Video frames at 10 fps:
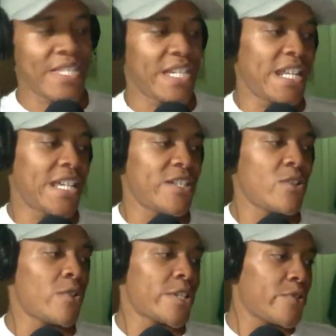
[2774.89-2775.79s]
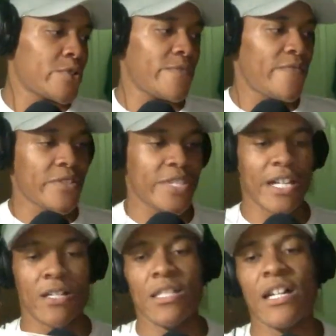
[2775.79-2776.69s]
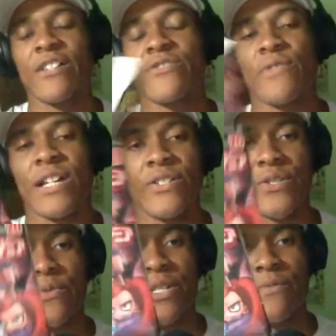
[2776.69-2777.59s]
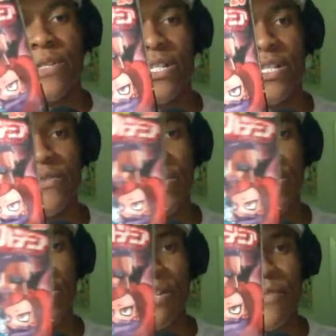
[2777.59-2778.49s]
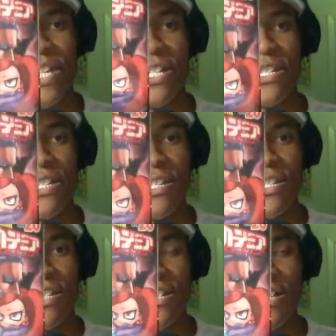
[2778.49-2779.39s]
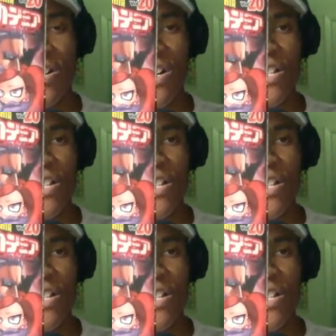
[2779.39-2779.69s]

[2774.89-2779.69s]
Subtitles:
And I think Horikoshi felt that a lot throughout his run, where he was just like, man, all I